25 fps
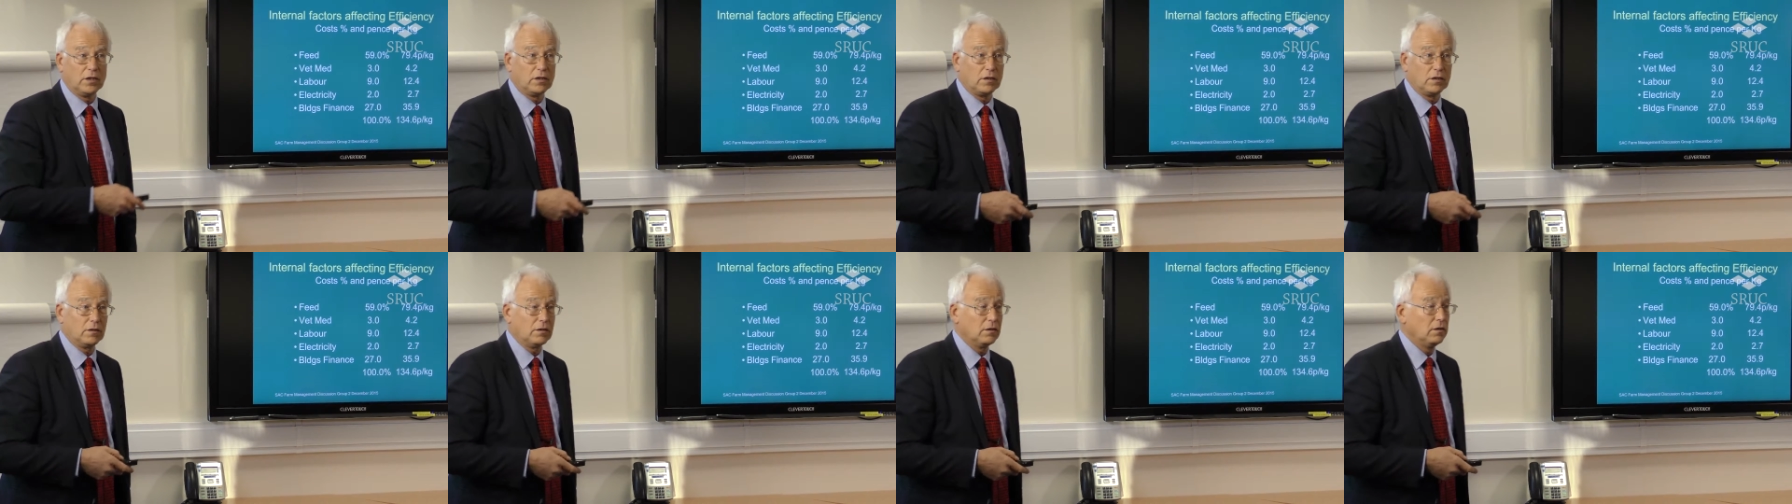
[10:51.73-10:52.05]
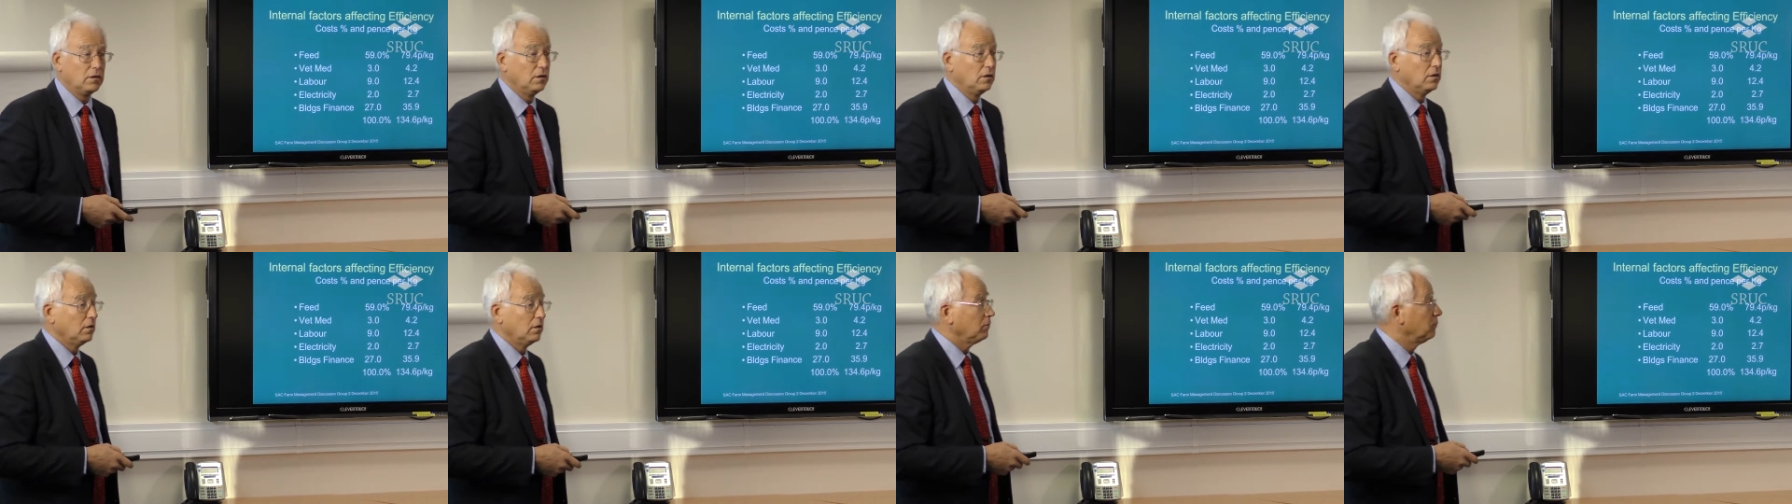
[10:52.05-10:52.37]
can
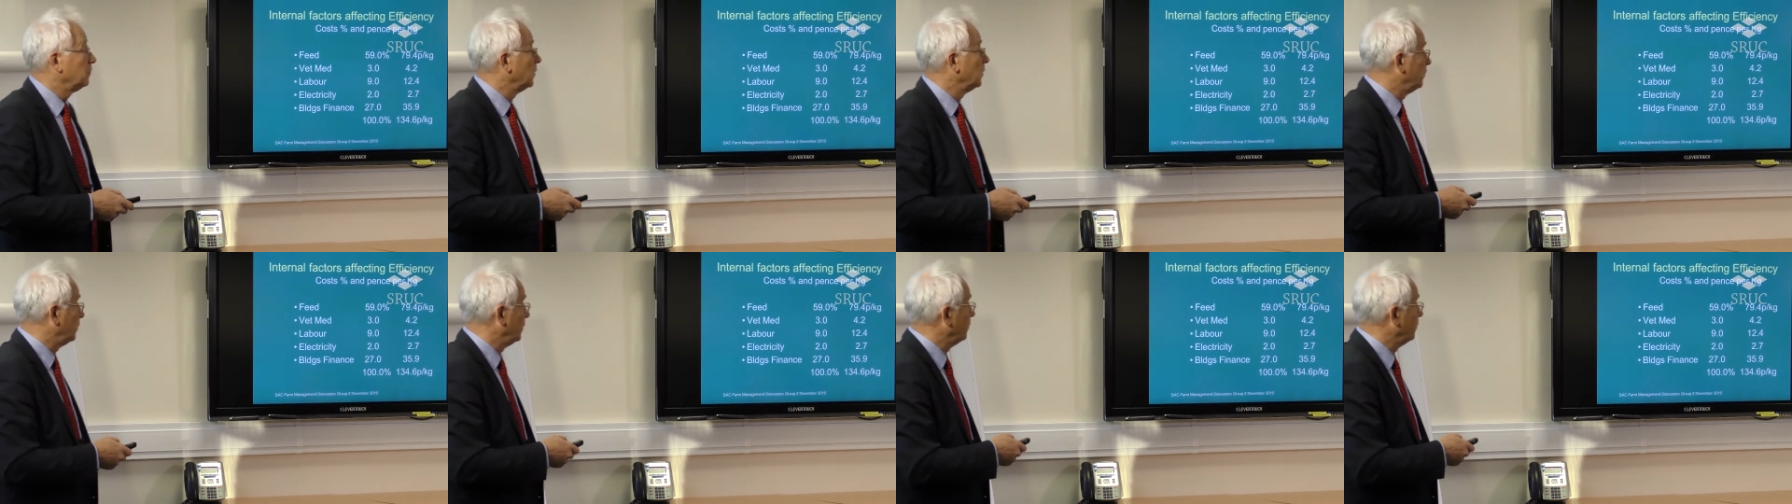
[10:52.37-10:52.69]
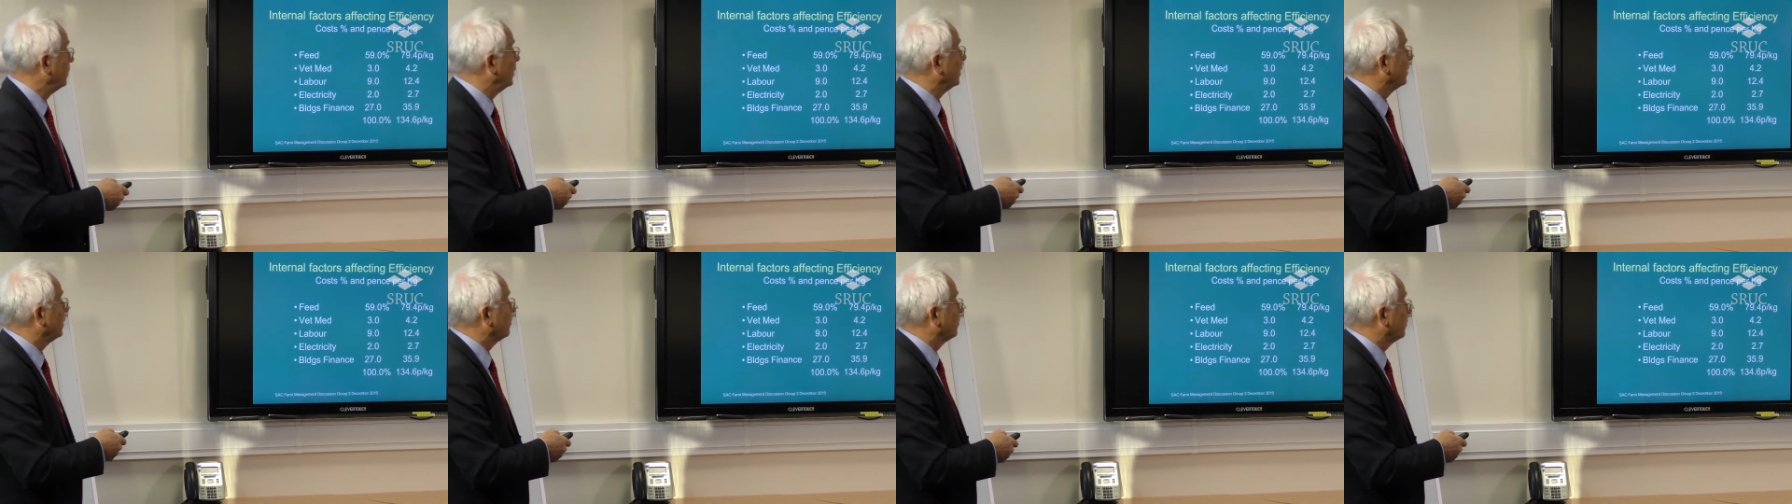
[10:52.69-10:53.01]
maybe
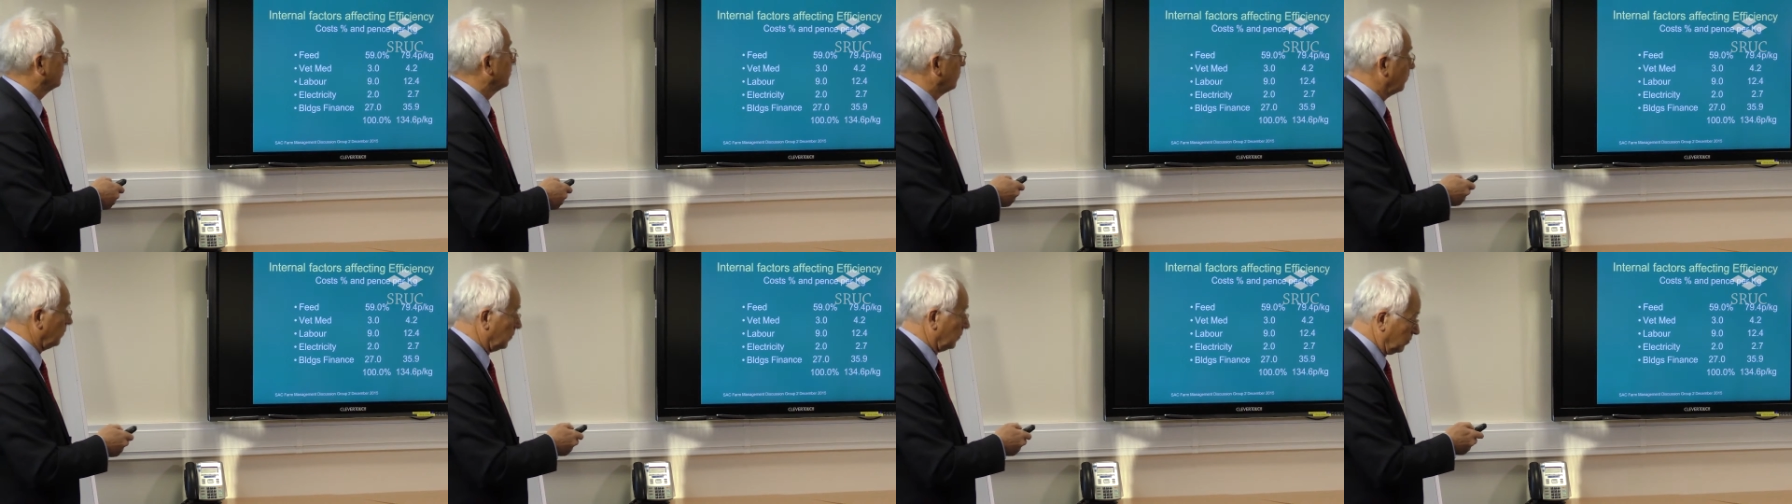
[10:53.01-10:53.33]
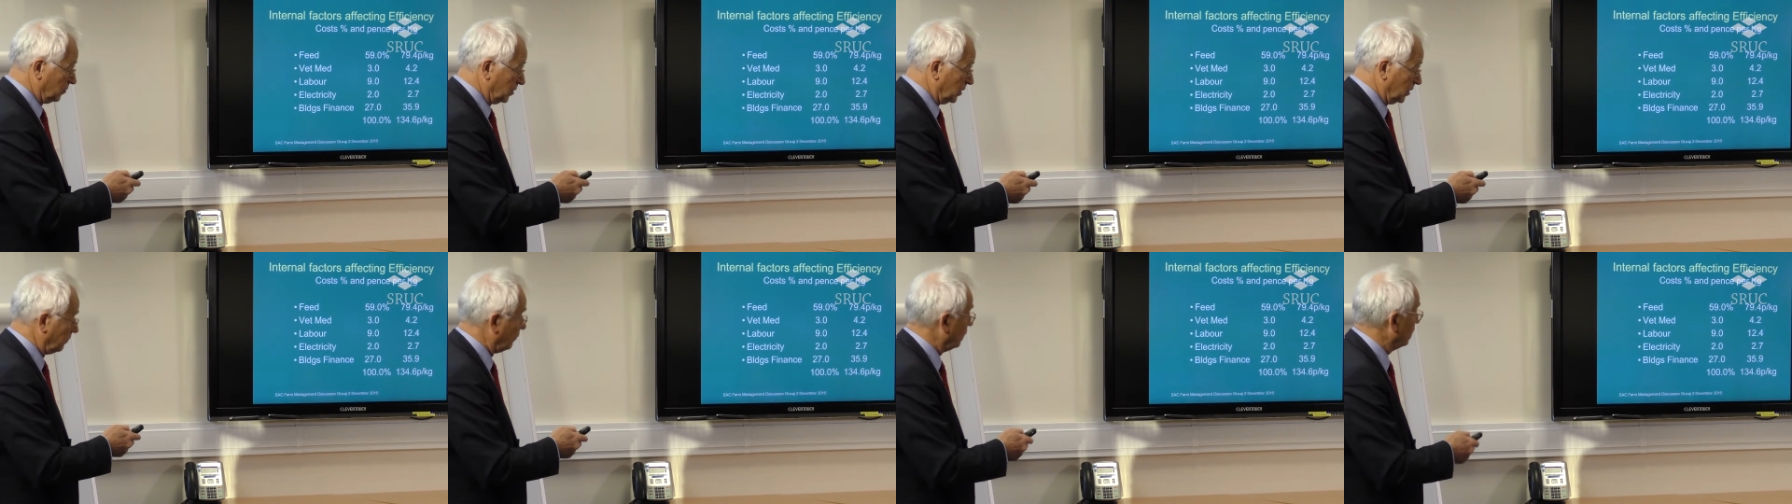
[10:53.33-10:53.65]
make some
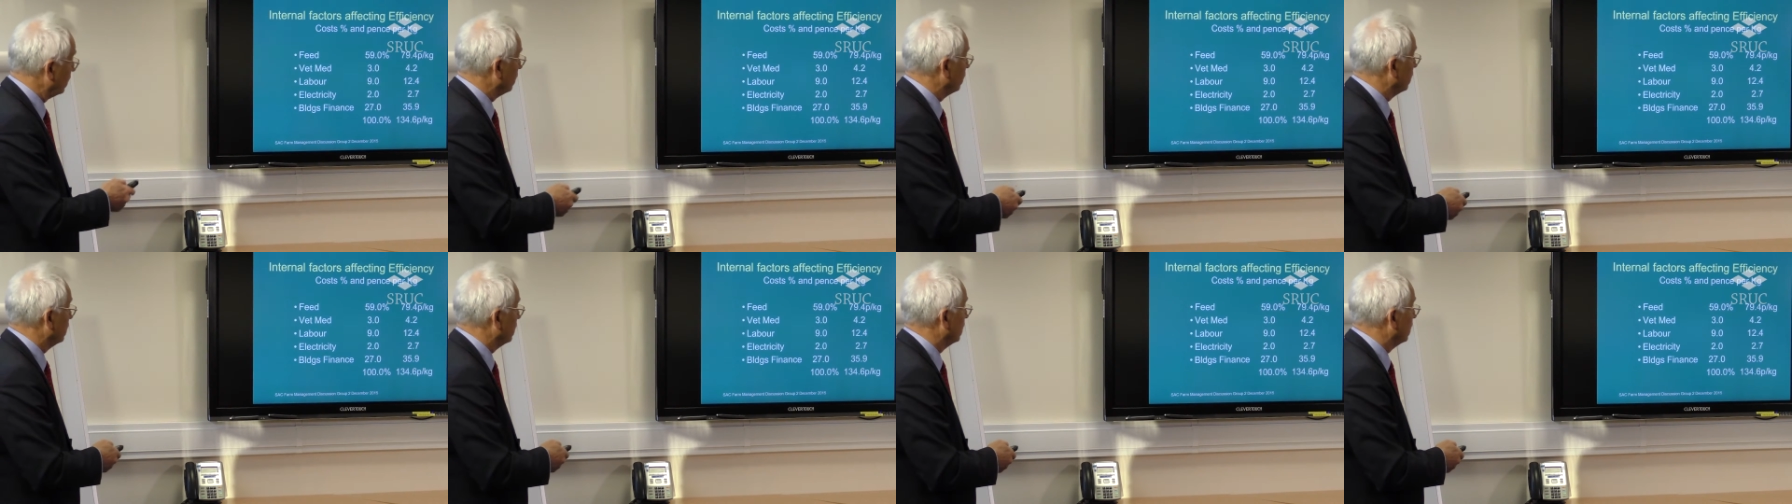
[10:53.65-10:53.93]
savings